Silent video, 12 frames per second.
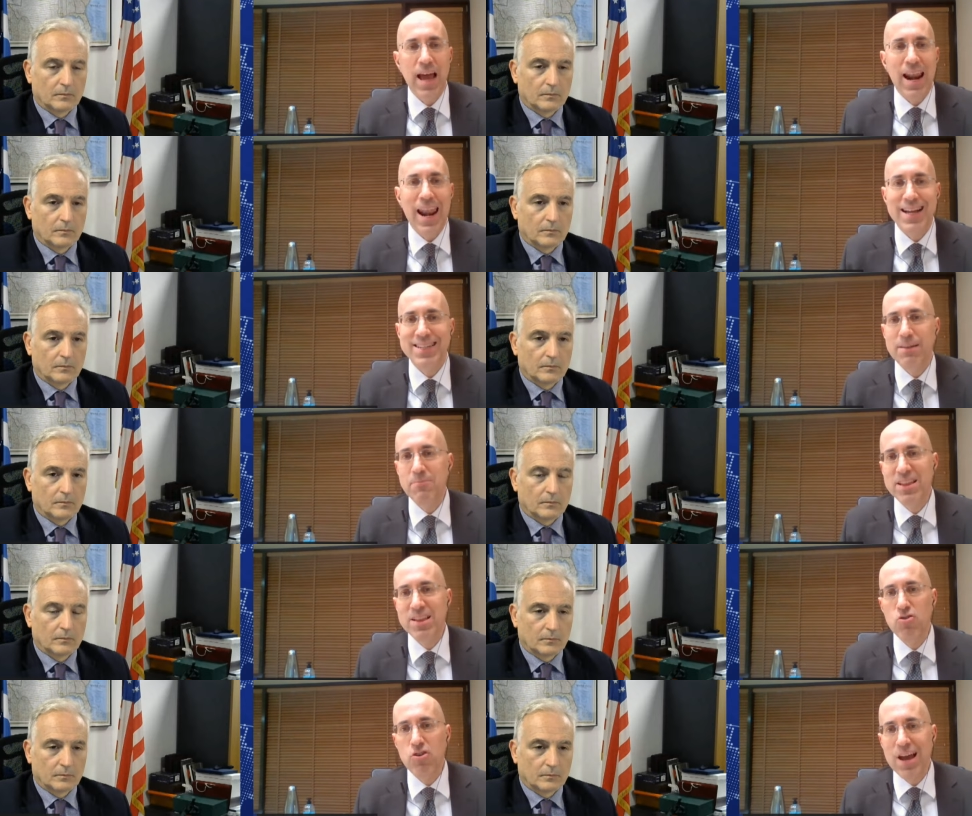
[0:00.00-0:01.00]
Speaker 1: Moreover,
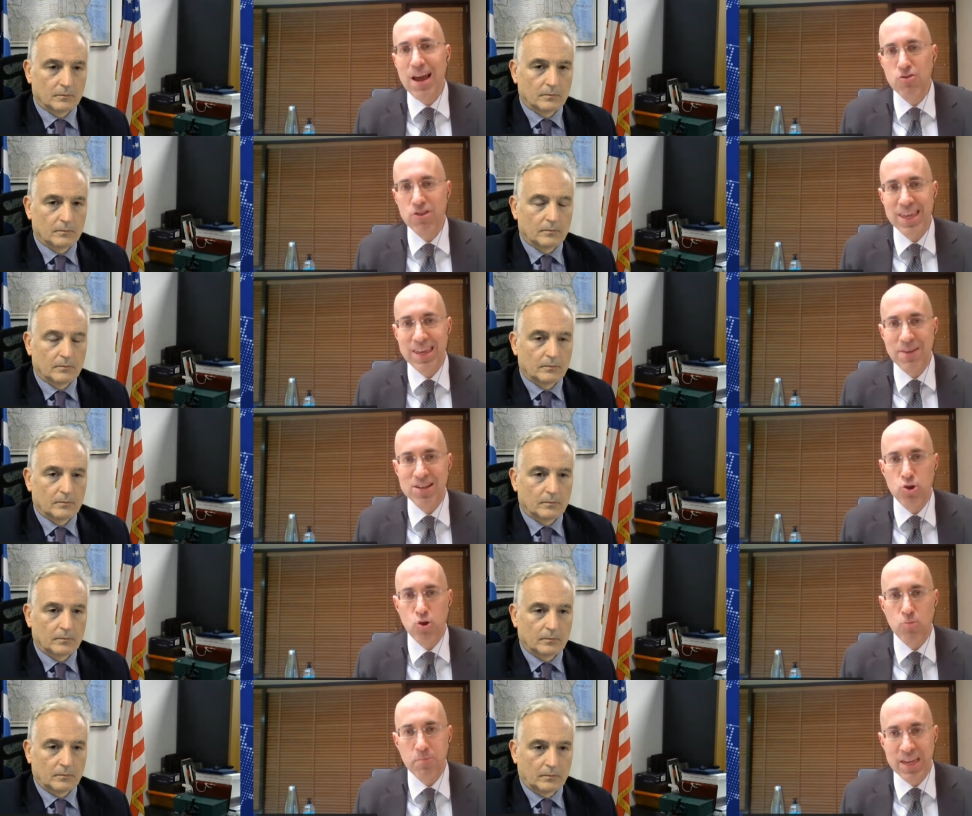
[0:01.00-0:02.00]
something else that was very
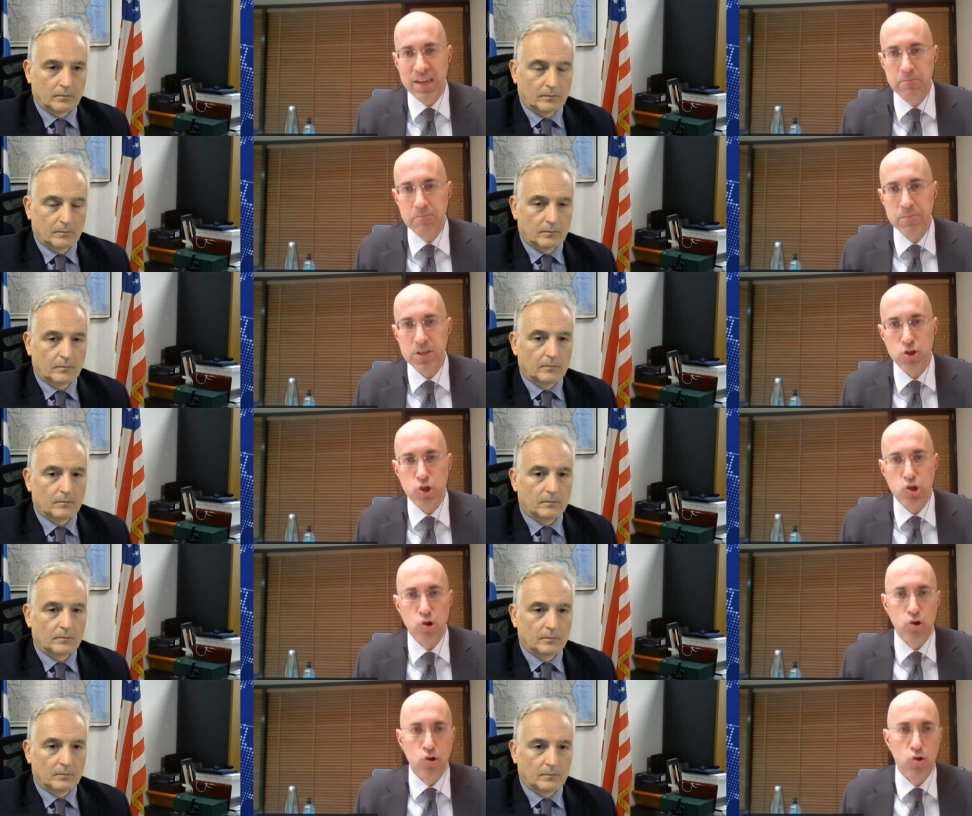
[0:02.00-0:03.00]
important was the
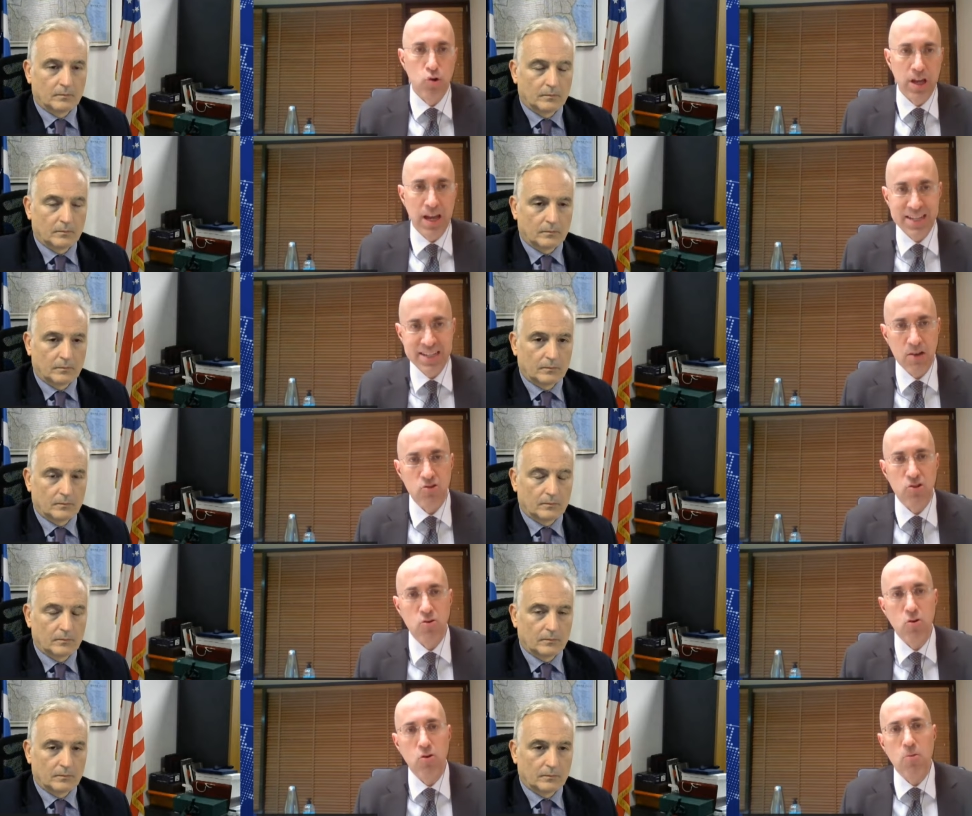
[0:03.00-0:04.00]
fact that we
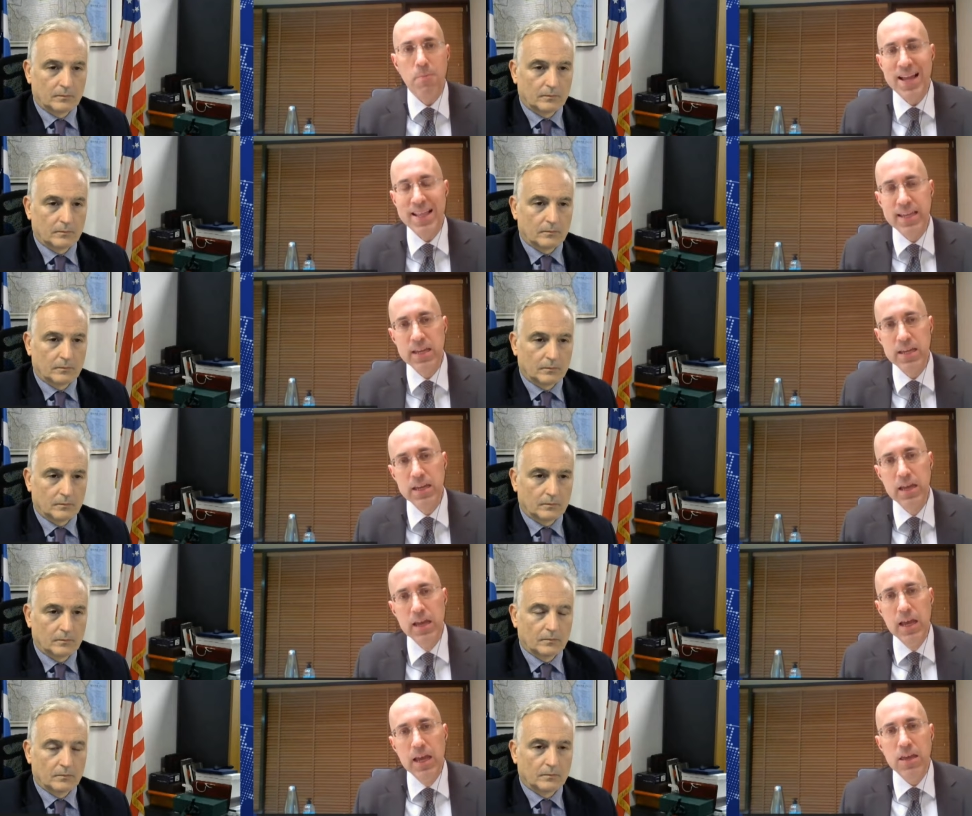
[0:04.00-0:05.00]
changed our
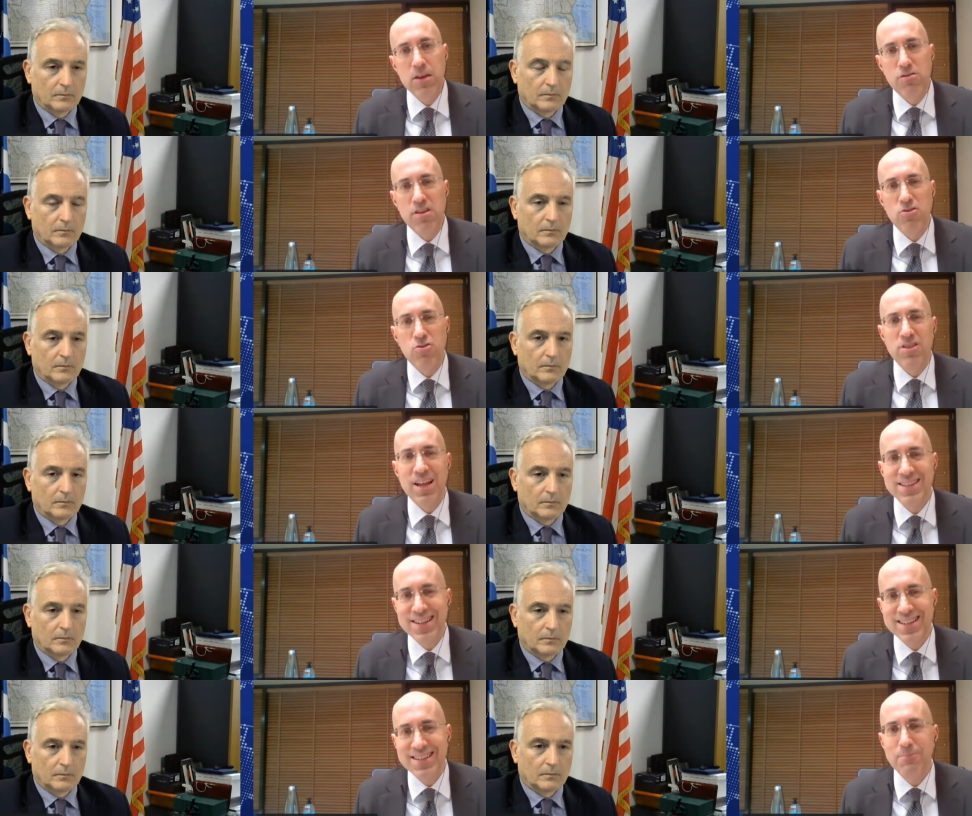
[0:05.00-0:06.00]
organizational structure when it
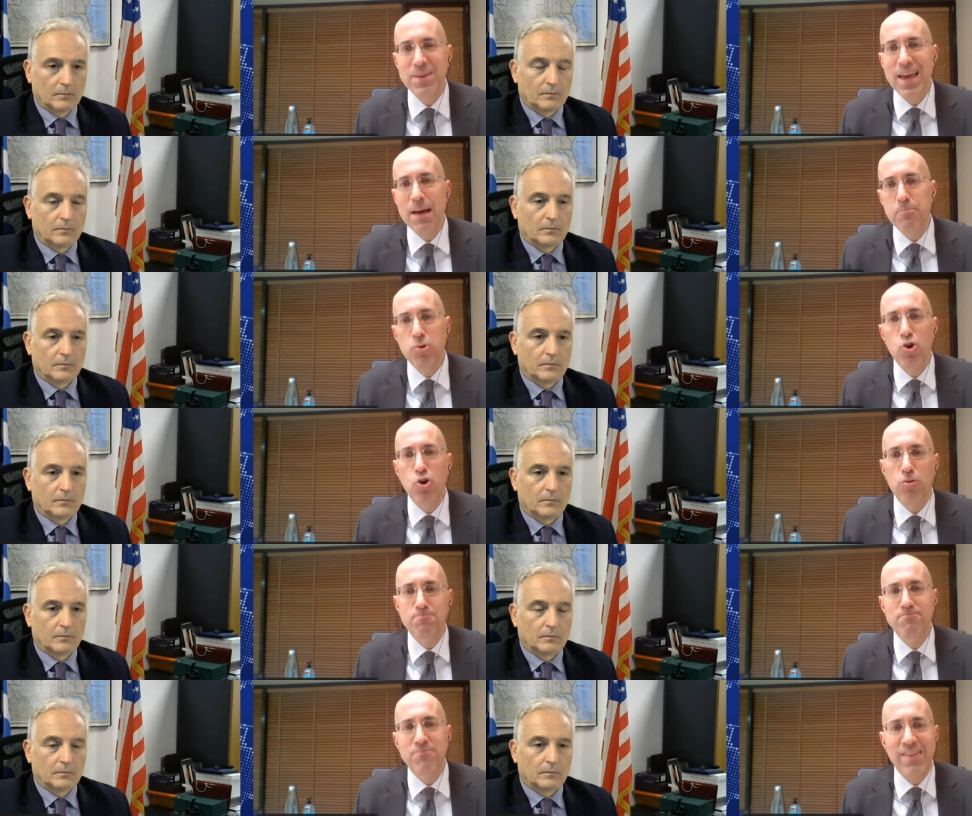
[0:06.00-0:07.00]
comes to
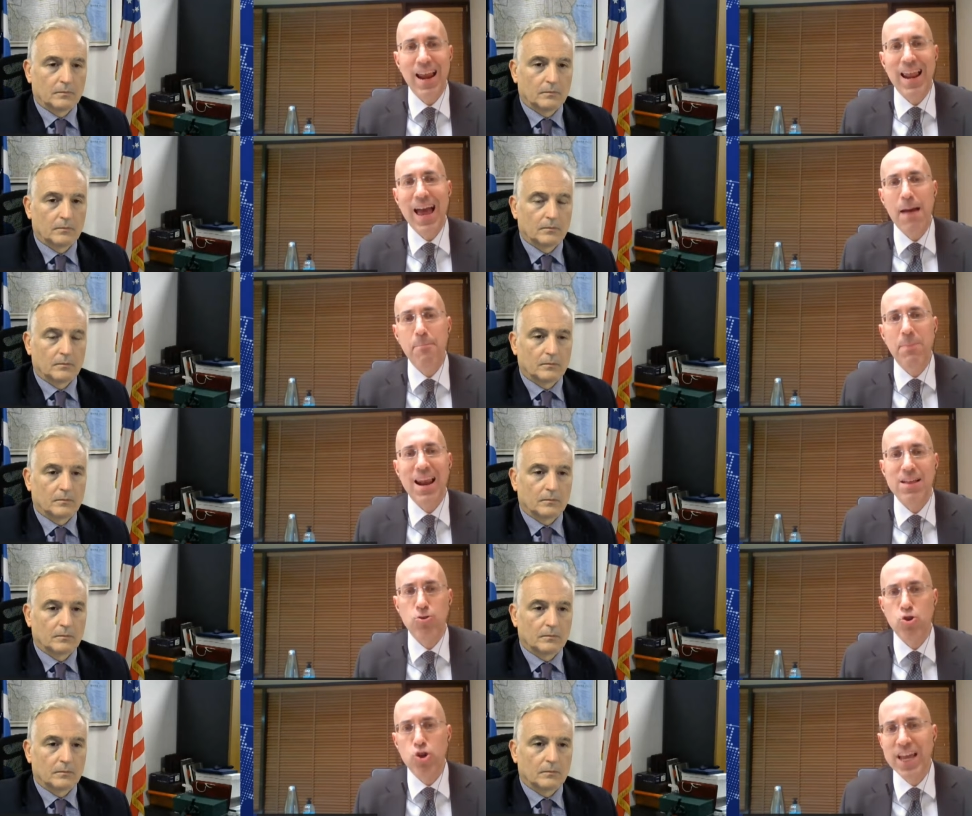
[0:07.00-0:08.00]
exports, since
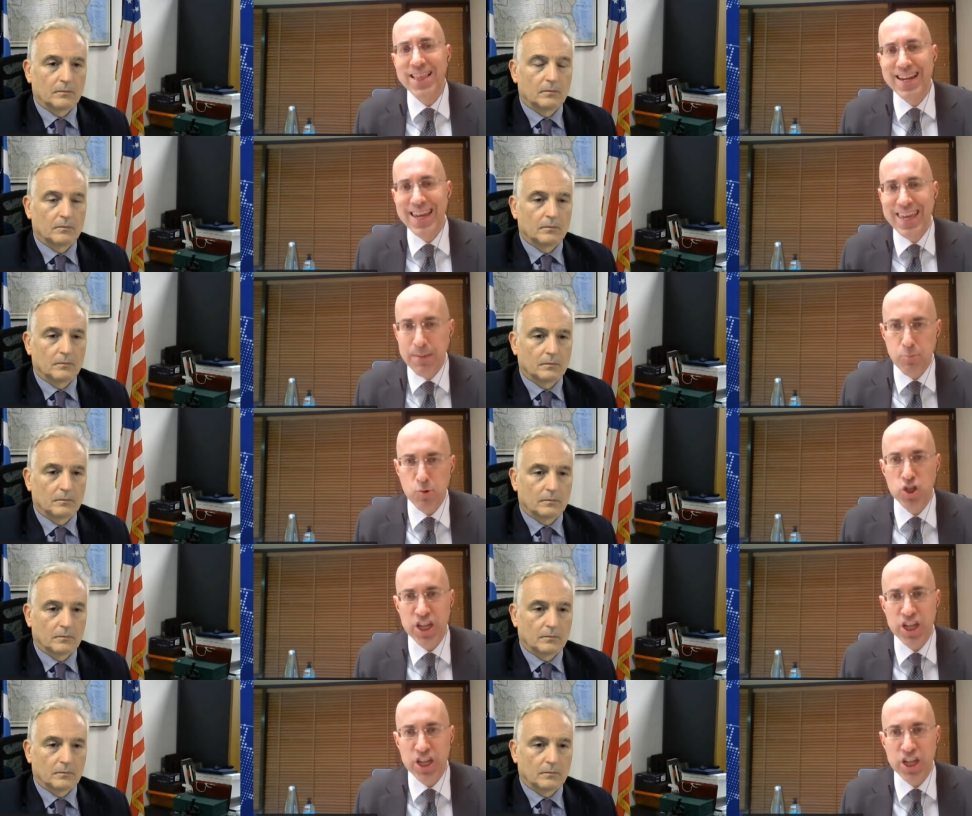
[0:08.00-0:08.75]
we adapted